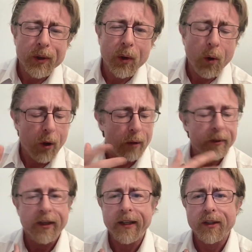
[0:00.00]
to call.
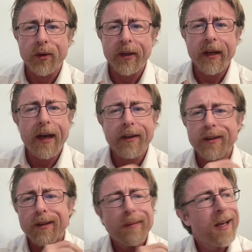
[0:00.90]
You need to go to the
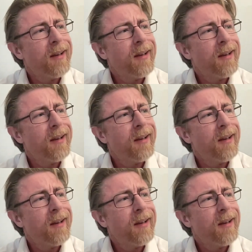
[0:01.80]
doctor.